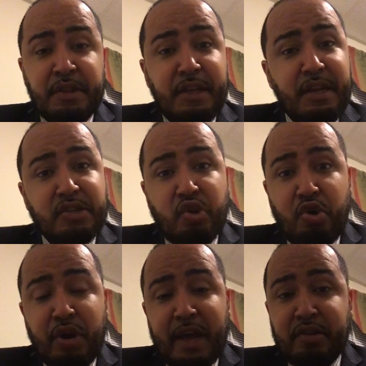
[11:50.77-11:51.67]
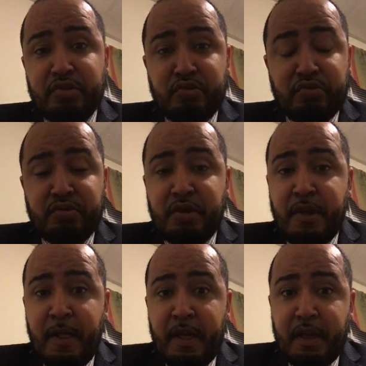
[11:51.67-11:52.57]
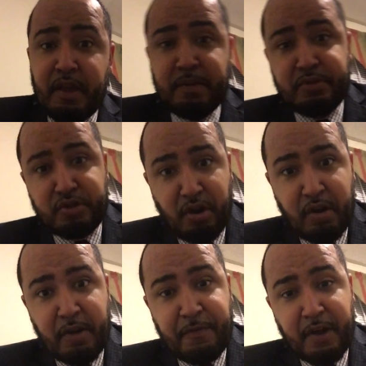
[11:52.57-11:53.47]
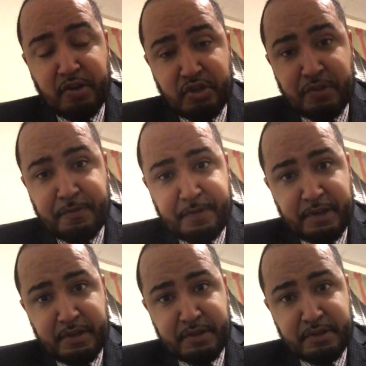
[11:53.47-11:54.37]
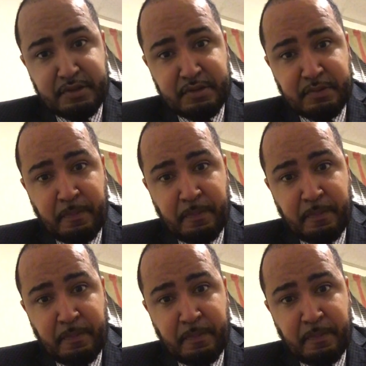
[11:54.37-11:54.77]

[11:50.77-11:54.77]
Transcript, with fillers: Dana, that's all I could do, and I'm sorry if I hurt your feelings.